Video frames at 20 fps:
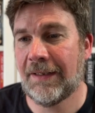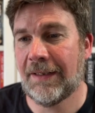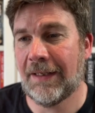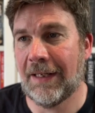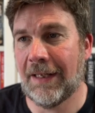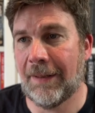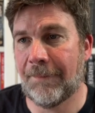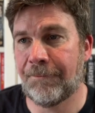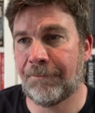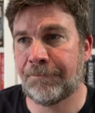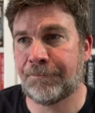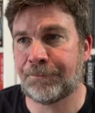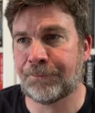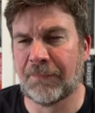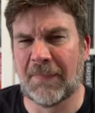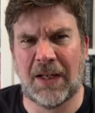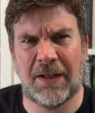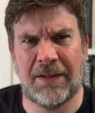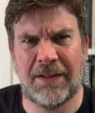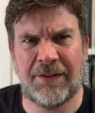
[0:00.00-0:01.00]
Um,
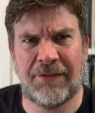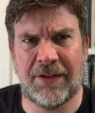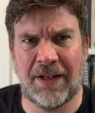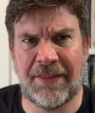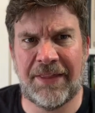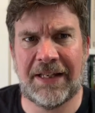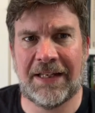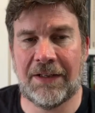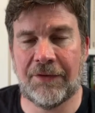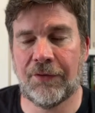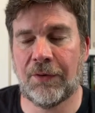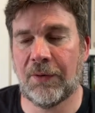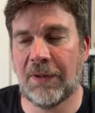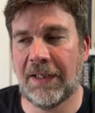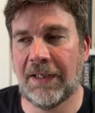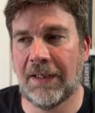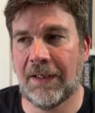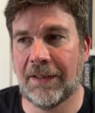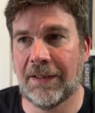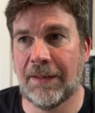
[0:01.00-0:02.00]
at least I think it's on
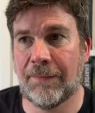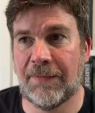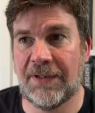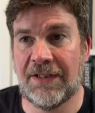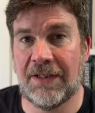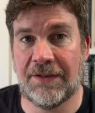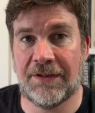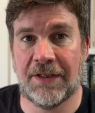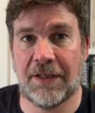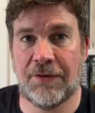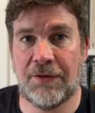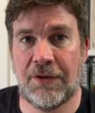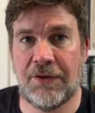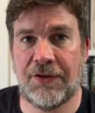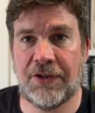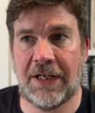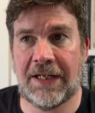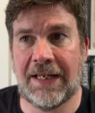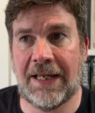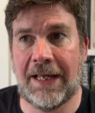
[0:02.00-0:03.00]
Kindle Unlimited, so do
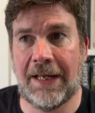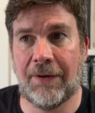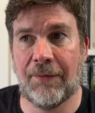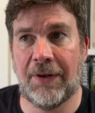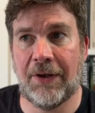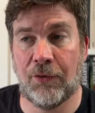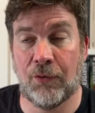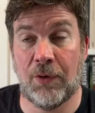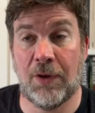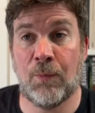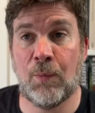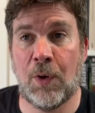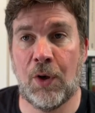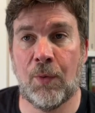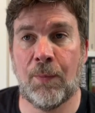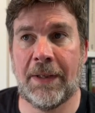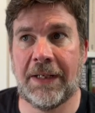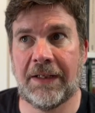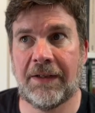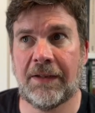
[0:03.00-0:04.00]
check it out. Or oh, it will
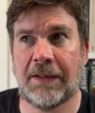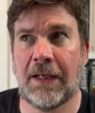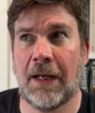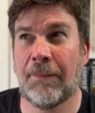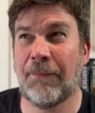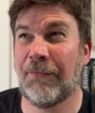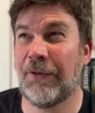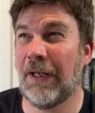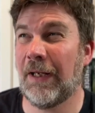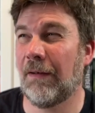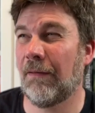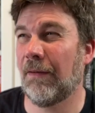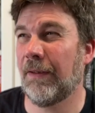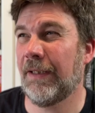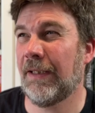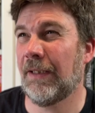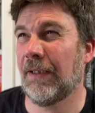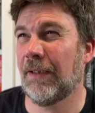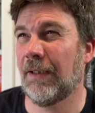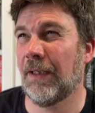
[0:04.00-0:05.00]
be. It comes out
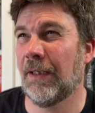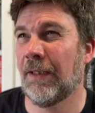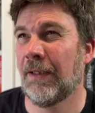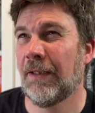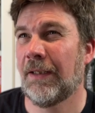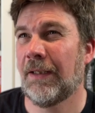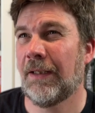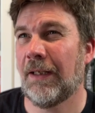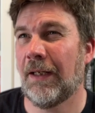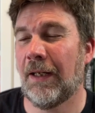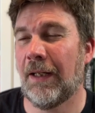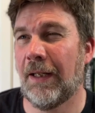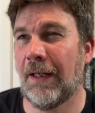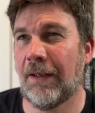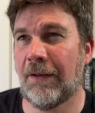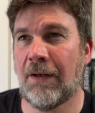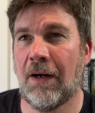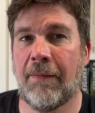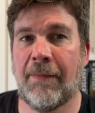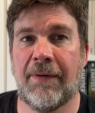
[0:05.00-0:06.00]
in uh, I
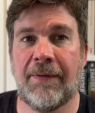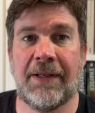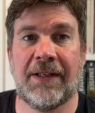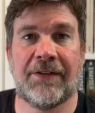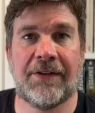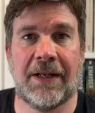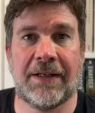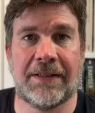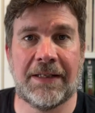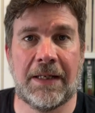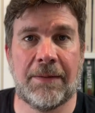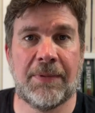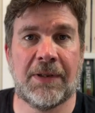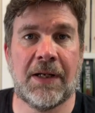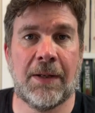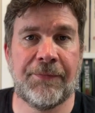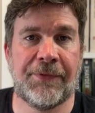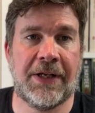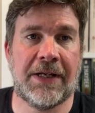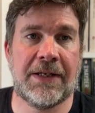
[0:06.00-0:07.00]
can't remember the exact date, but it
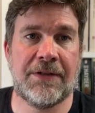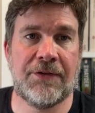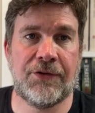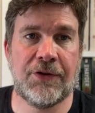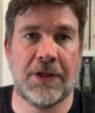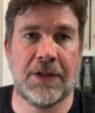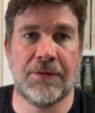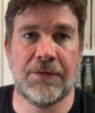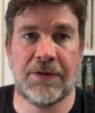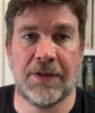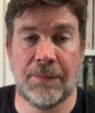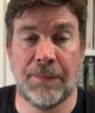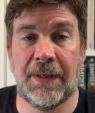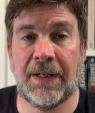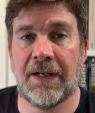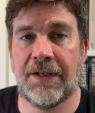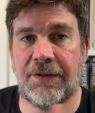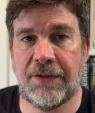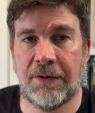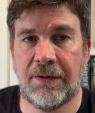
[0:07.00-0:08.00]
comes out in June. So when
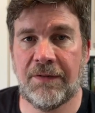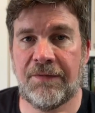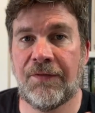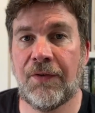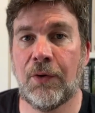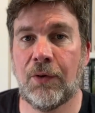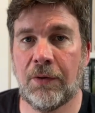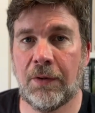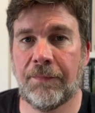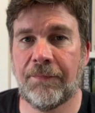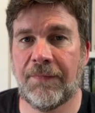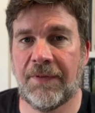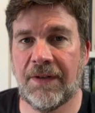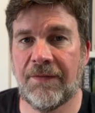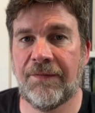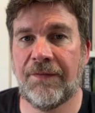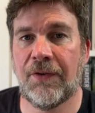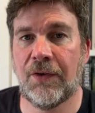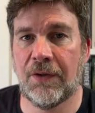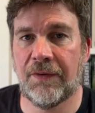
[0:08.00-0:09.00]
I do the fuller the
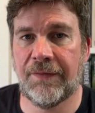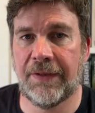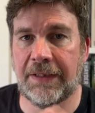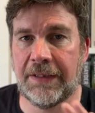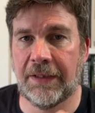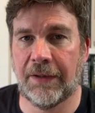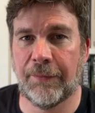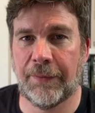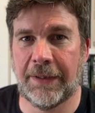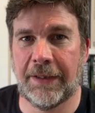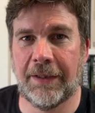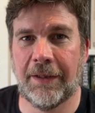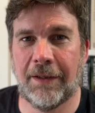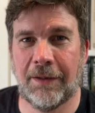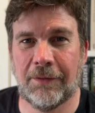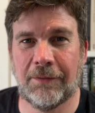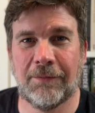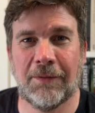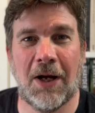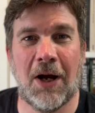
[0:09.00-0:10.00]
fuller video on it,
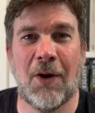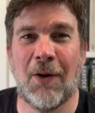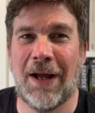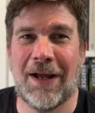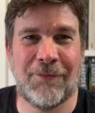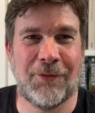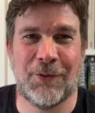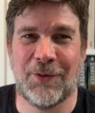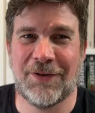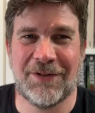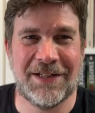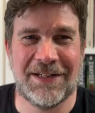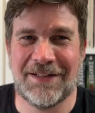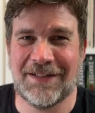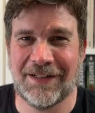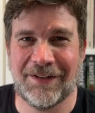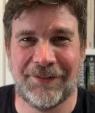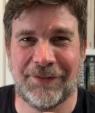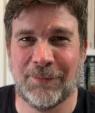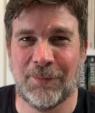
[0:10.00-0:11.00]
I'll I'll have all the
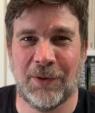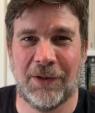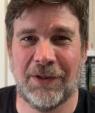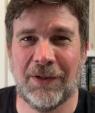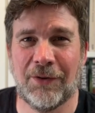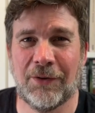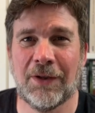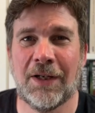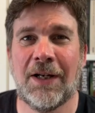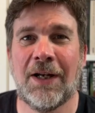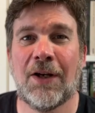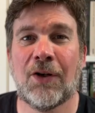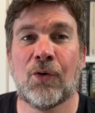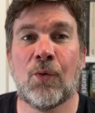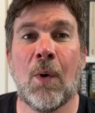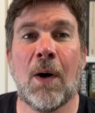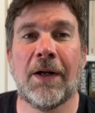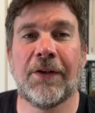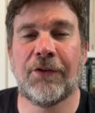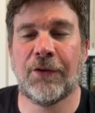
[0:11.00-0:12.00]
details. It won't look
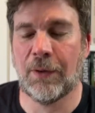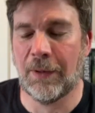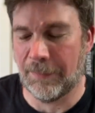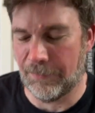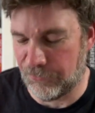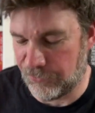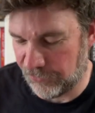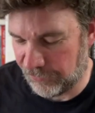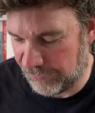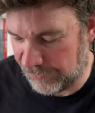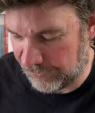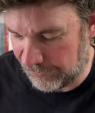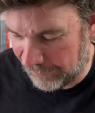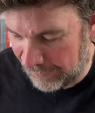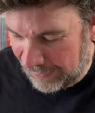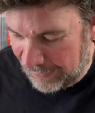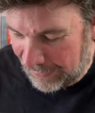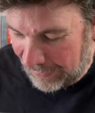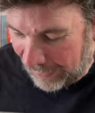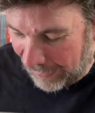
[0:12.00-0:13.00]
quite so amateurish.
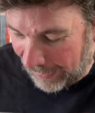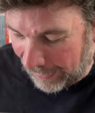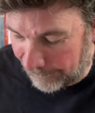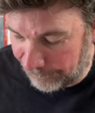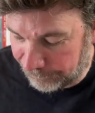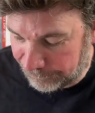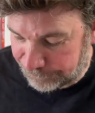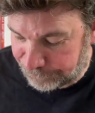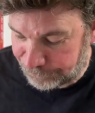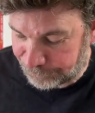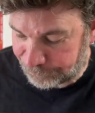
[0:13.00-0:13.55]
Um,